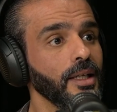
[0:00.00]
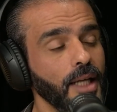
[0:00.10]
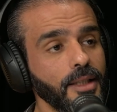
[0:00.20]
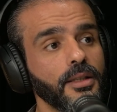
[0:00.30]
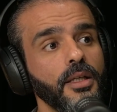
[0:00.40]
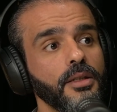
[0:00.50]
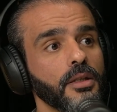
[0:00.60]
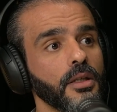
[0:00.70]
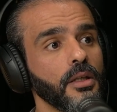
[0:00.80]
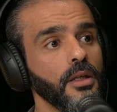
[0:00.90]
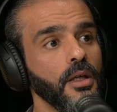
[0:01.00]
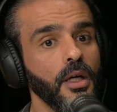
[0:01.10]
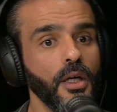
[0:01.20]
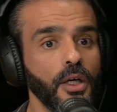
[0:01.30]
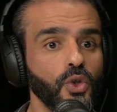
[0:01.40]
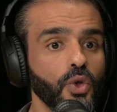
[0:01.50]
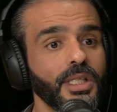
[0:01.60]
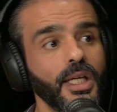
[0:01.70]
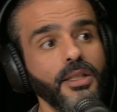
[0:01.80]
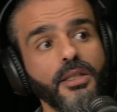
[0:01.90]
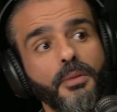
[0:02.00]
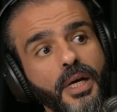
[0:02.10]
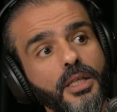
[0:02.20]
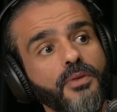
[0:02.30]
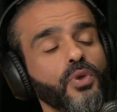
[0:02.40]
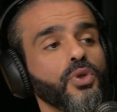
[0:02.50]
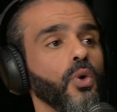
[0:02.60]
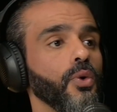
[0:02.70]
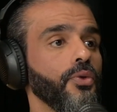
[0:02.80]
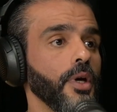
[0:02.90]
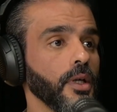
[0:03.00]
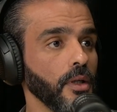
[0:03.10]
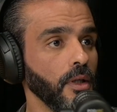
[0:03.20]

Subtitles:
That's a leader. You're setting the pace for the whole thing.